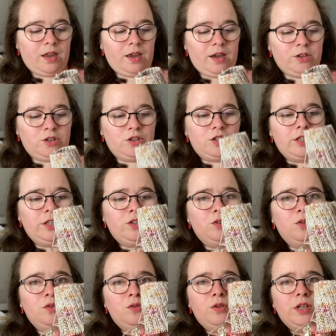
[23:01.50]
I just need
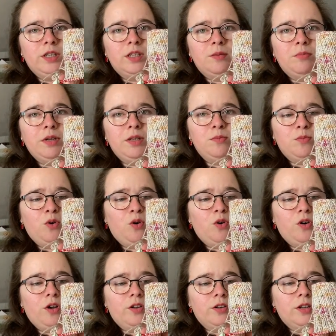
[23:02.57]
to knit a bit
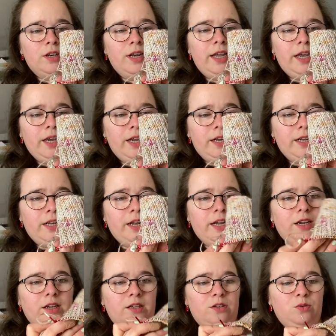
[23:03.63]
more on the leg, and then I
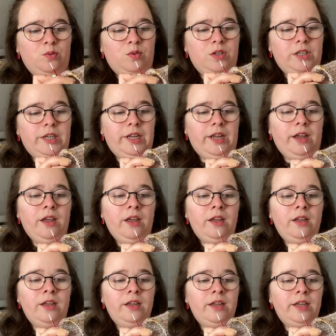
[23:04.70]
can do the
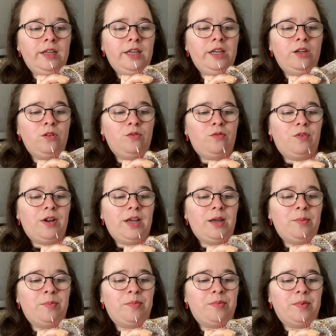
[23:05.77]
heel
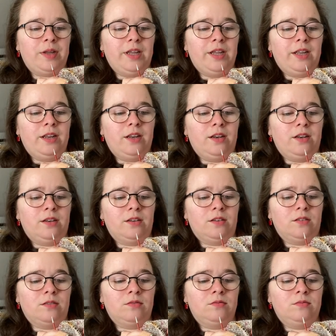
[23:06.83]
flap
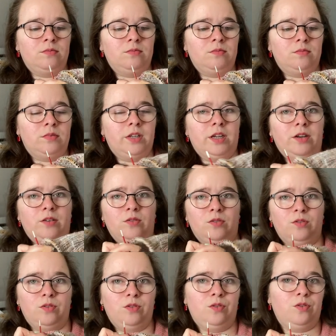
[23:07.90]
and
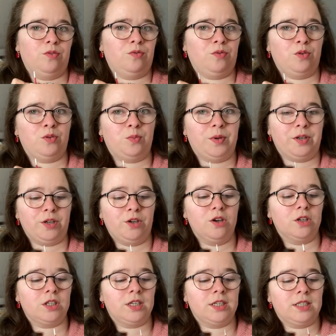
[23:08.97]
then foot with the
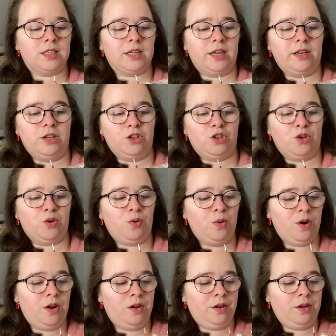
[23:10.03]
gusset and the
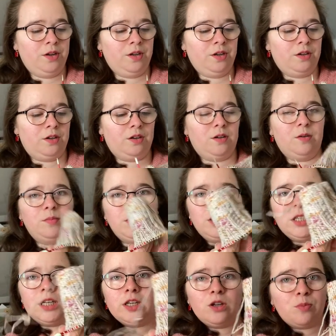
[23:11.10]
toe.
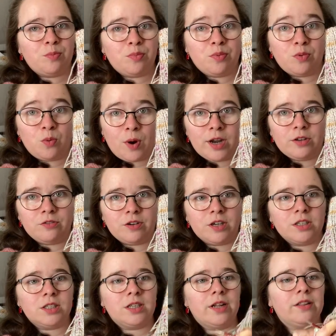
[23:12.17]
These knit up quite
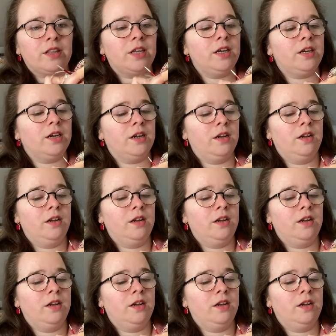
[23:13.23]
fast, I think.